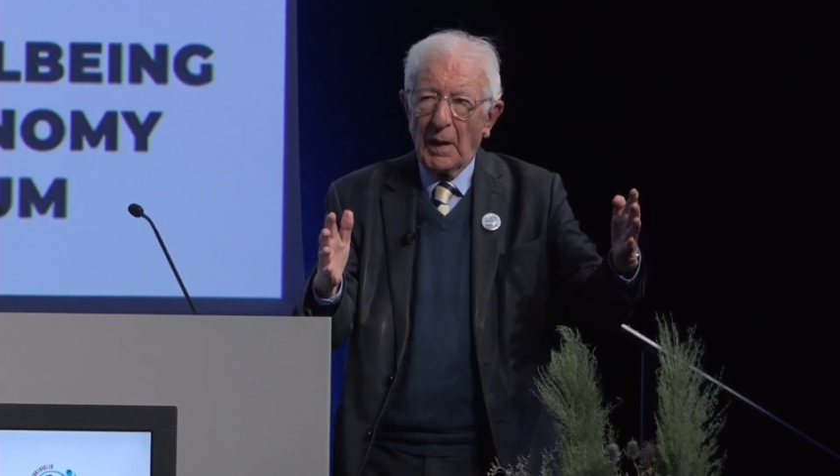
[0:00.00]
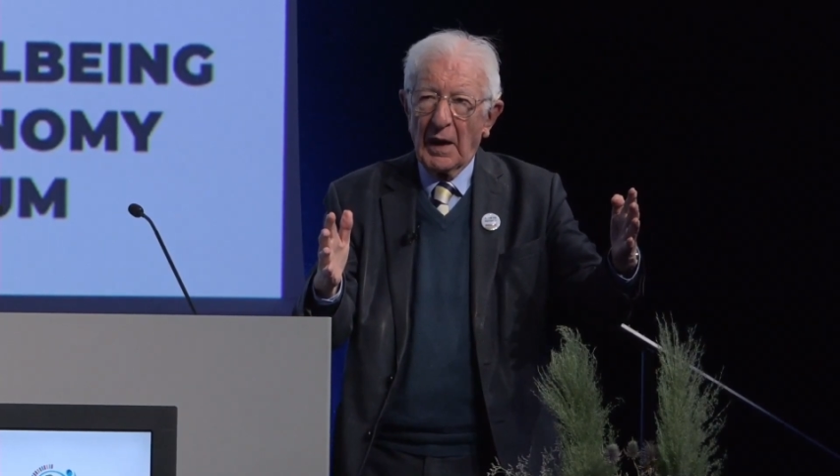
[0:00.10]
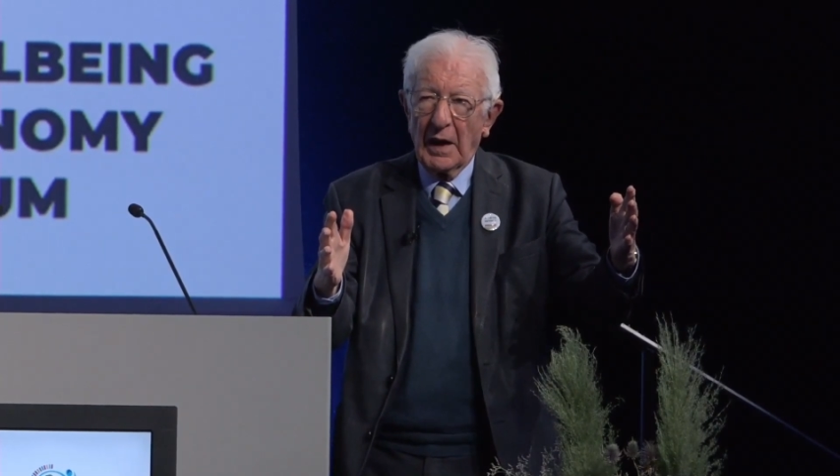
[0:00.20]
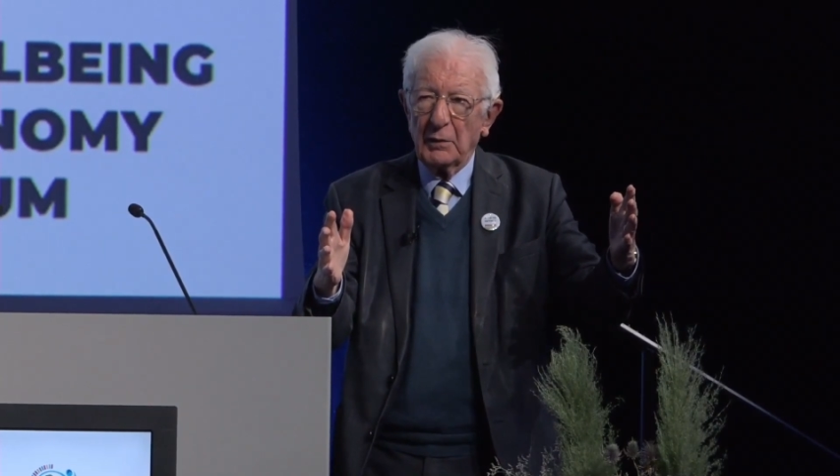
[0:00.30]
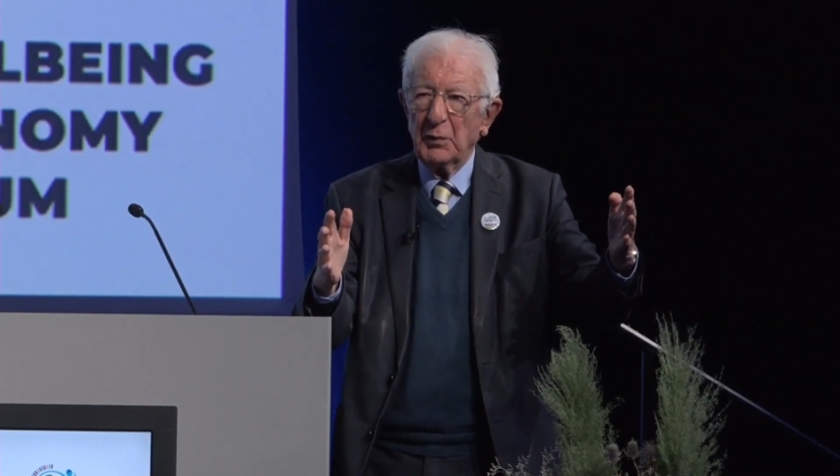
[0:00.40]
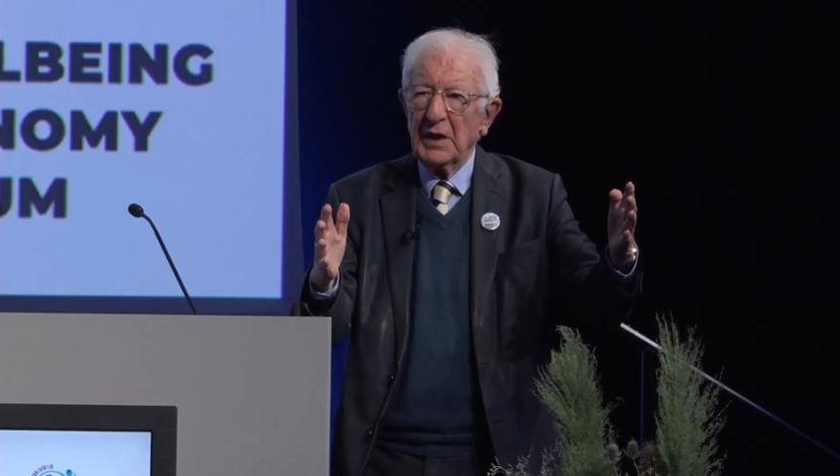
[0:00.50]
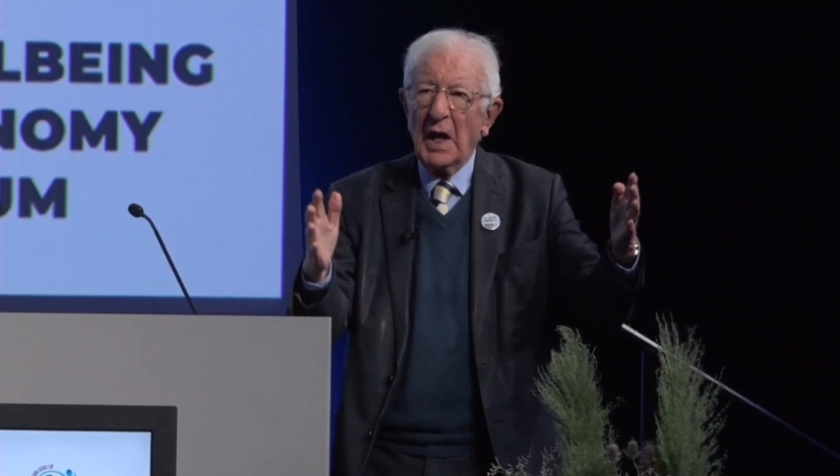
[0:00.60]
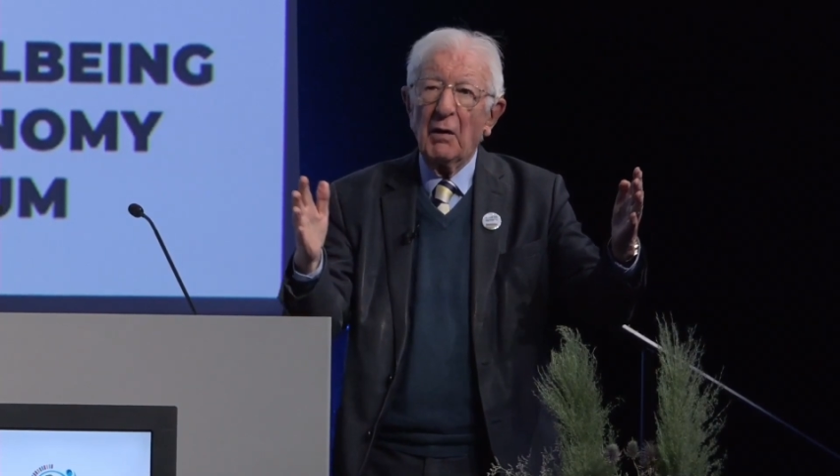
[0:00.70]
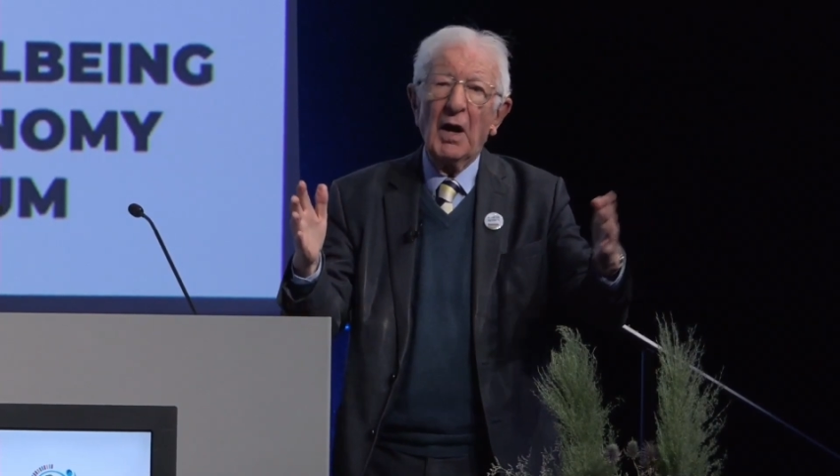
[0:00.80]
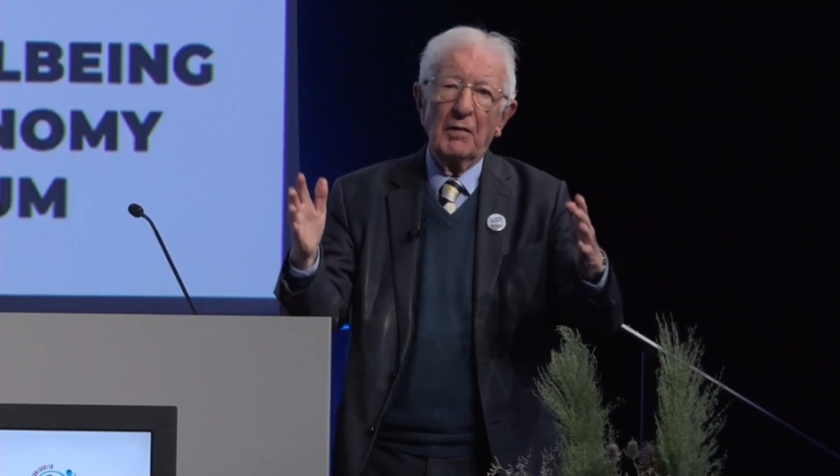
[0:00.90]
And we
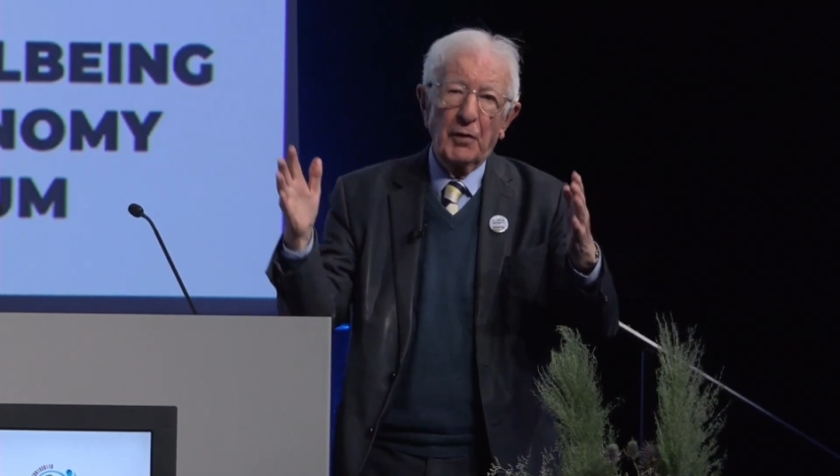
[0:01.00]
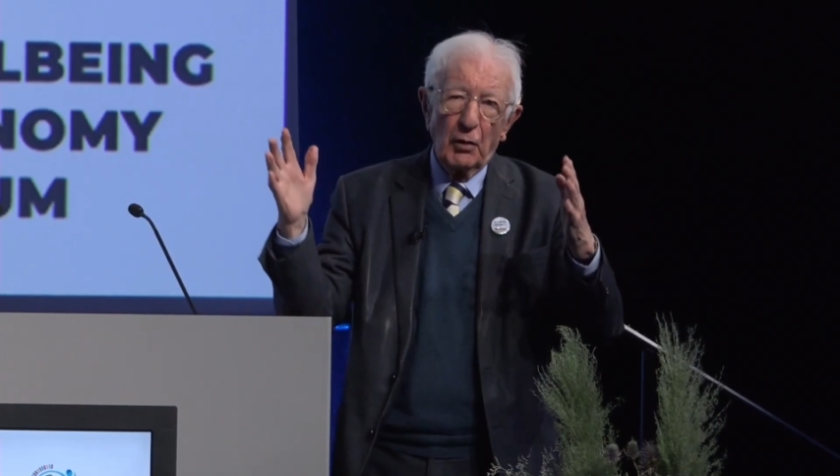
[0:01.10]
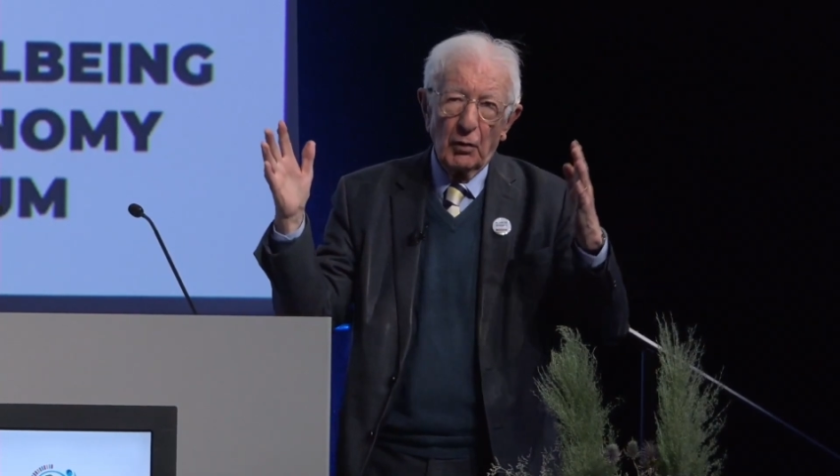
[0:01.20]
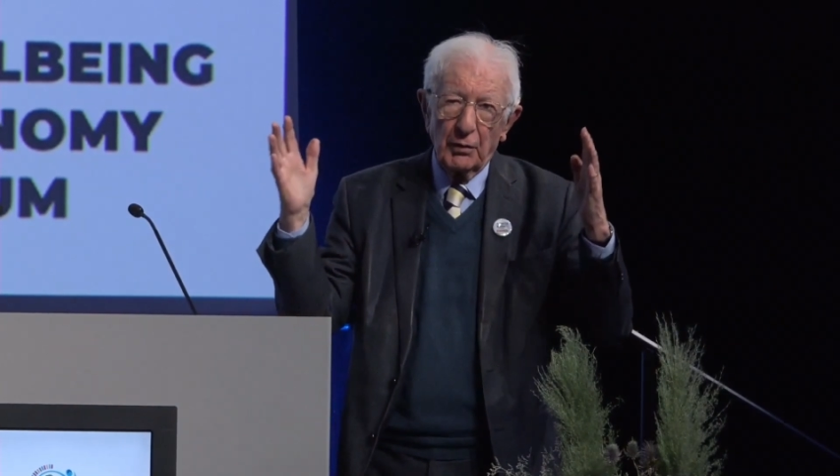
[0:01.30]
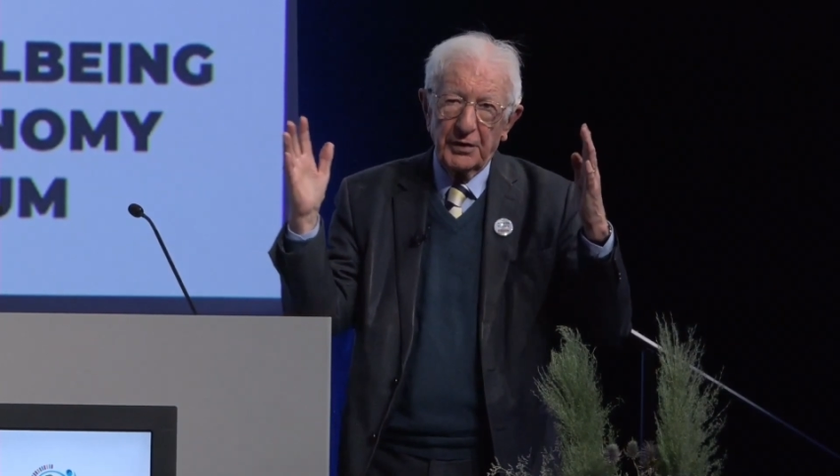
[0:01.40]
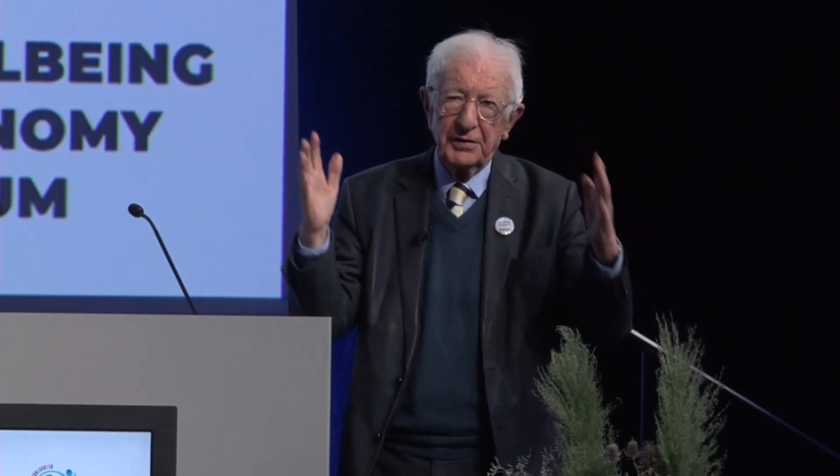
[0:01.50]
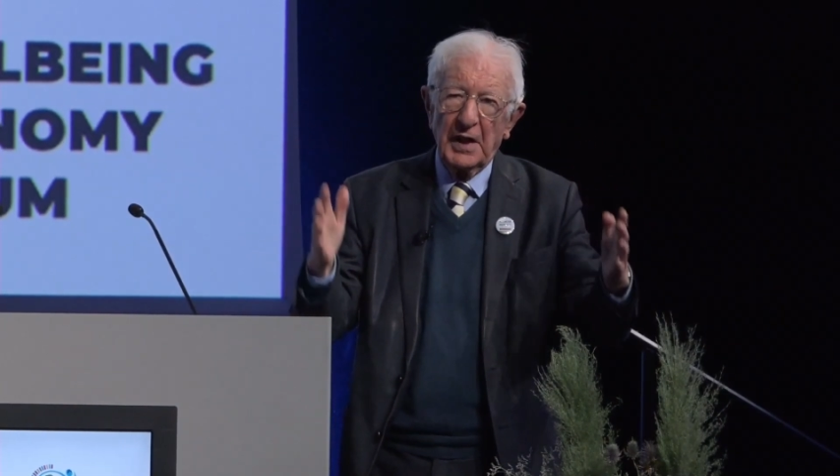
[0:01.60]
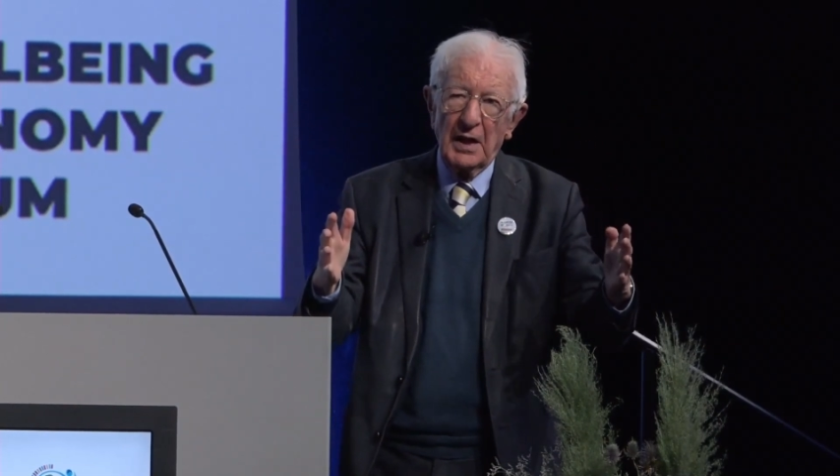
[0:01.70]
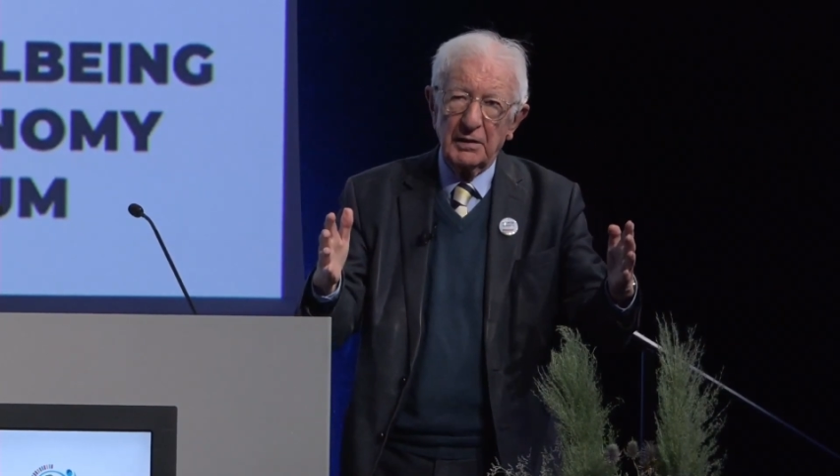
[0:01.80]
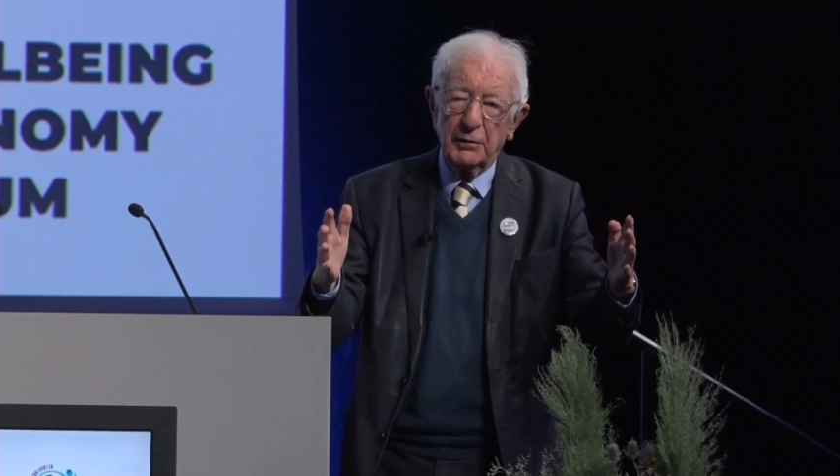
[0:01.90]
now have all the
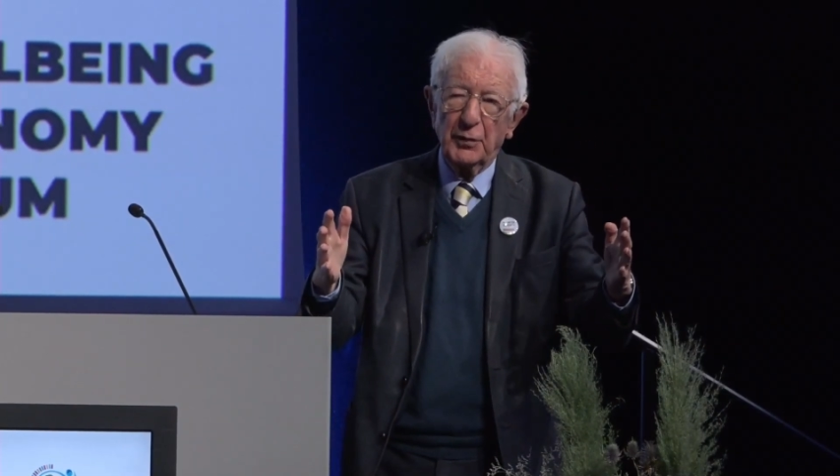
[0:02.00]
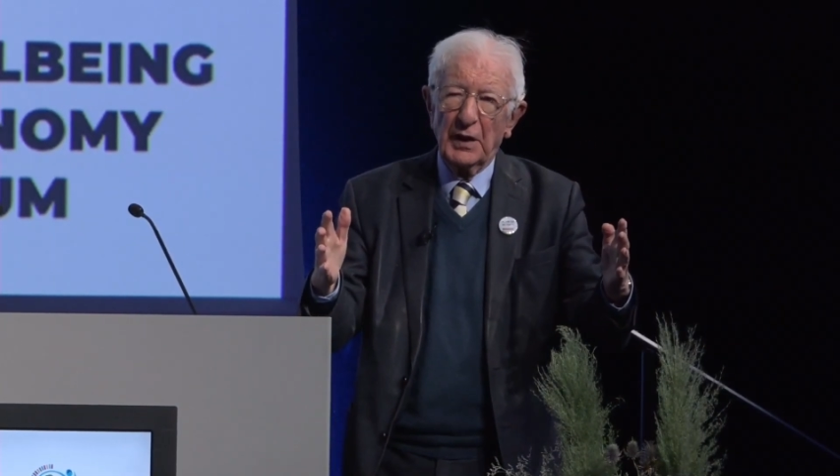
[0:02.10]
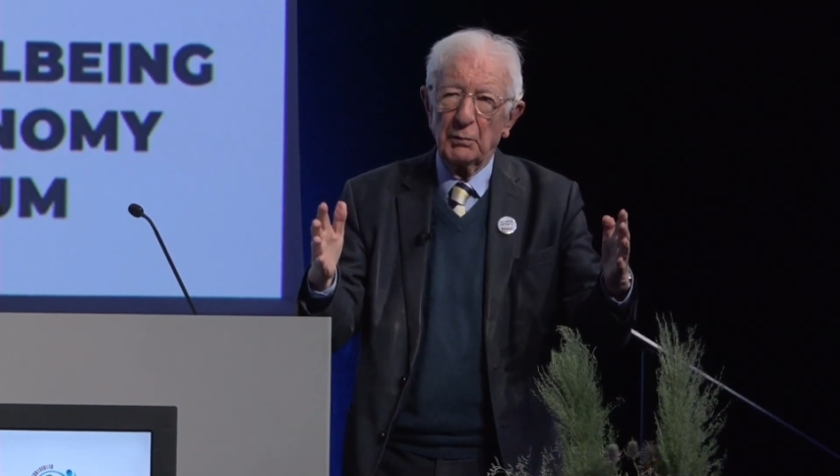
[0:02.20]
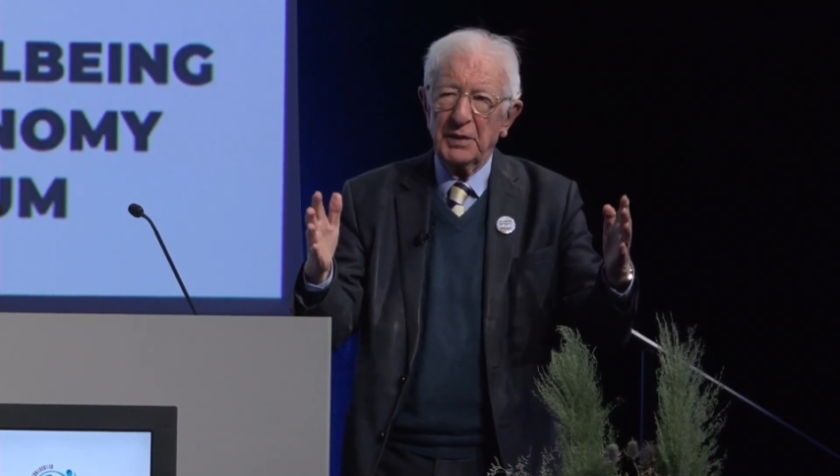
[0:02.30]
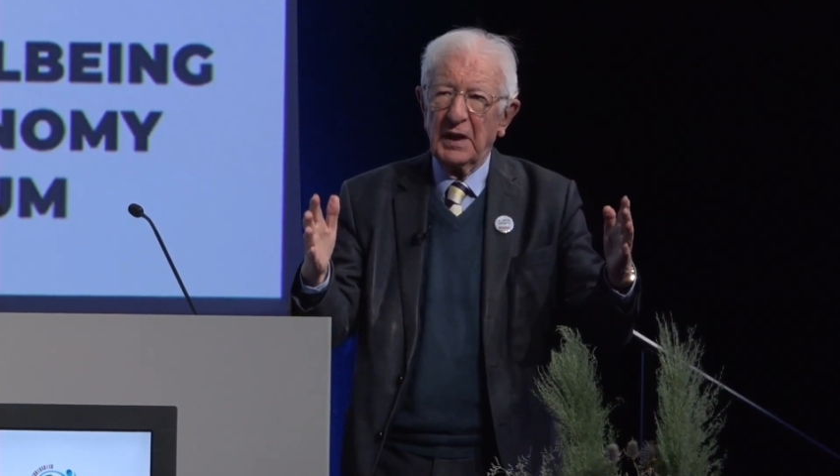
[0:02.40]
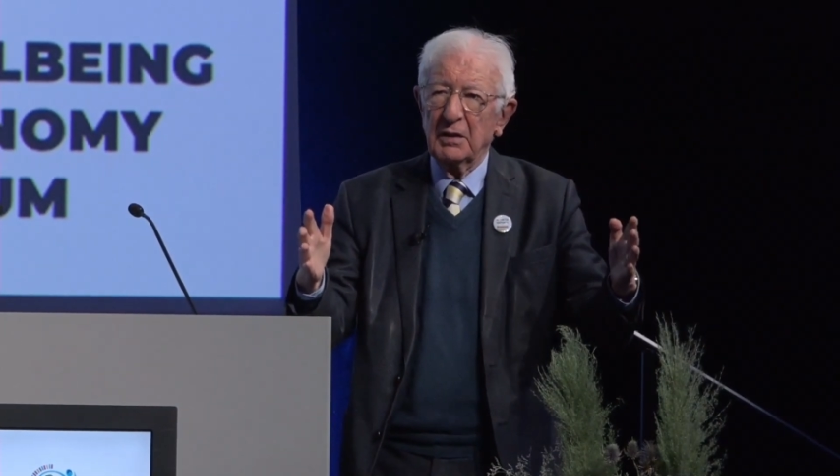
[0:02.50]
science of well-being